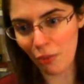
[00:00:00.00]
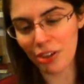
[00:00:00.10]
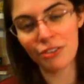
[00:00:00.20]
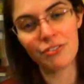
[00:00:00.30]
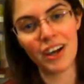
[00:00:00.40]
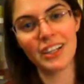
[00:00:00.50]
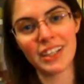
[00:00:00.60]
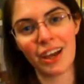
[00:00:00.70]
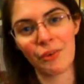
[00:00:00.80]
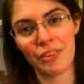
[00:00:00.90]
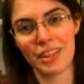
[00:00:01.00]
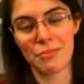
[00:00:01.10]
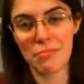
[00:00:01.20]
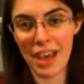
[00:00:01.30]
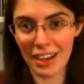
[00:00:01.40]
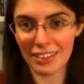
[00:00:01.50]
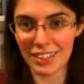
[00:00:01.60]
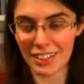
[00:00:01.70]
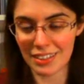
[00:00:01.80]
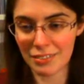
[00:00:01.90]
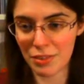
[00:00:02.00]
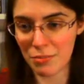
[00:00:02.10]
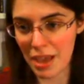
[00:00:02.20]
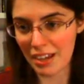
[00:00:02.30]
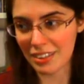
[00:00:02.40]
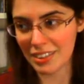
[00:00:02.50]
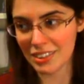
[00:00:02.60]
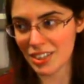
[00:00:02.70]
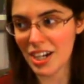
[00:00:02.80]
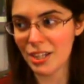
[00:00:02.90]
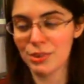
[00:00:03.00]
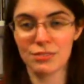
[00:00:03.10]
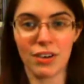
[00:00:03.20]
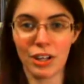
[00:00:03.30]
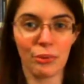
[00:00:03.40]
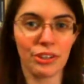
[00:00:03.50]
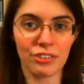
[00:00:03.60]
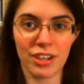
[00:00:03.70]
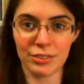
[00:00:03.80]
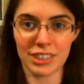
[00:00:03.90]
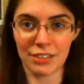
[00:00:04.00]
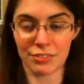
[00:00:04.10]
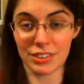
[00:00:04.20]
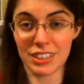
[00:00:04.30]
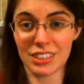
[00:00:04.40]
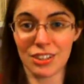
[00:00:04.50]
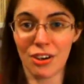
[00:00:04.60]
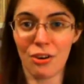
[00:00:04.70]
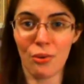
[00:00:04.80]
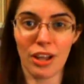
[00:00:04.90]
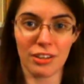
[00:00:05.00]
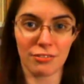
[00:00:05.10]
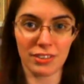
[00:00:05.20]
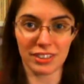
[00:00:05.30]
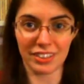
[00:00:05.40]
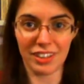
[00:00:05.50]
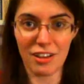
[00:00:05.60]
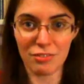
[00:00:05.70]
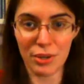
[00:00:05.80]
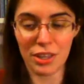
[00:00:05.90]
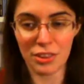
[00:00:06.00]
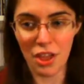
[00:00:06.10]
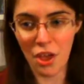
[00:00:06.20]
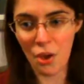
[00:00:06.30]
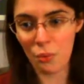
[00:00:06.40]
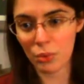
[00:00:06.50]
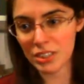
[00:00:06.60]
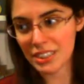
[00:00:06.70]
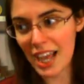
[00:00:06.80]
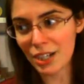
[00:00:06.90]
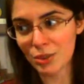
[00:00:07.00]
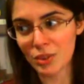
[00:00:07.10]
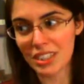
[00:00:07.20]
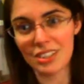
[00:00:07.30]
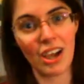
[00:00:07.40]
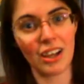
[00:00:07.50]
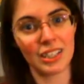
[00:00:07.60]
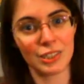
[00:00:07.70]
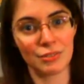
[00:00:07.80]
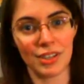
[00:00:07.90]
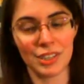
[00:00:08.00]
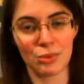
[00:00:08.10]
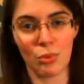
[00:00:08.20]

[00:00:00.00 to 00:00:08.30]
where you find out that Madeline, the Madeline Scotty was following around San Francisco and fell in love with, was actually not his friend's